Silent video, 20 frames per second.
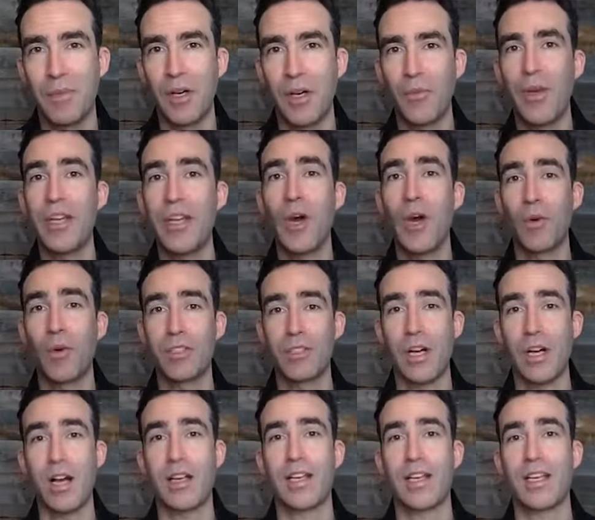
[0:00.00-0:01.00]
but we know we're
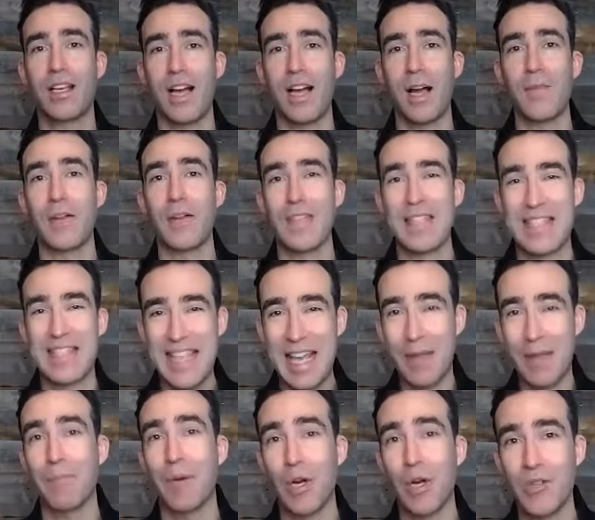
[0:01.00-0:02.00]
talking about the
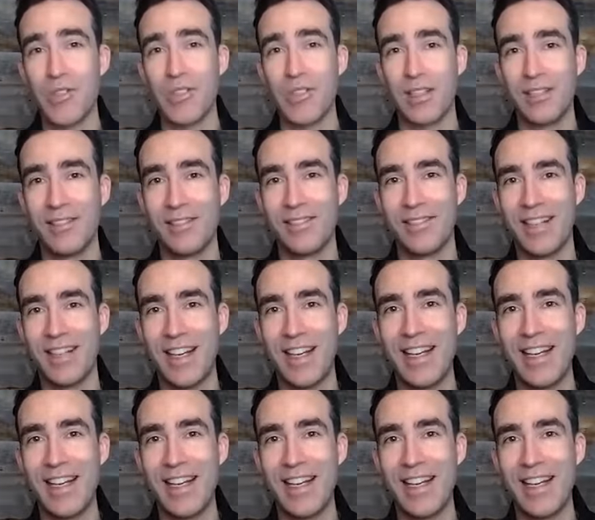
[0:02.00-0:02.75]
same person, right?